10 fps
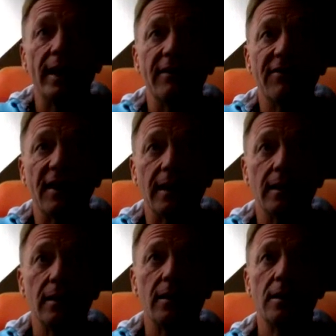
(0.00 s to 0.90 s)

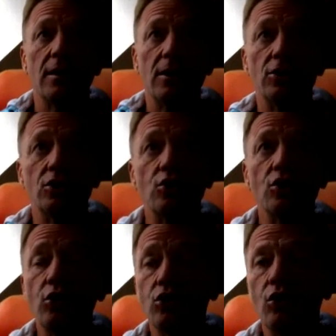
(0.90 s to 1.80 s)
anything. So
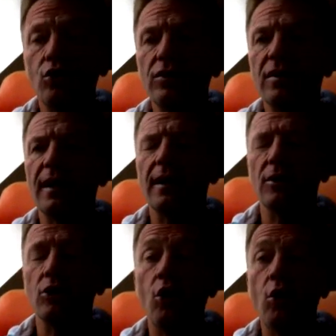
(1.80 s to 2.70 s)
you don't
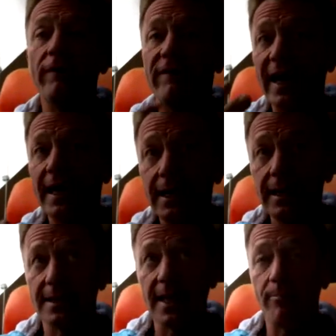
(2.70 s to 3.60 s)
know when
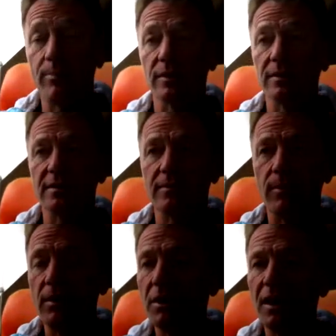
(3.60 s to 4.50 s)
this happens.
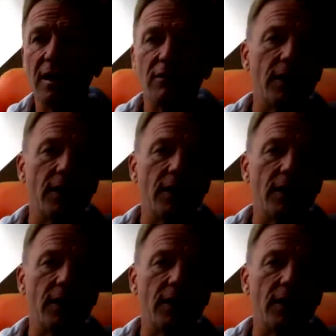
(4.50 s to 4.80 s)
Maybe at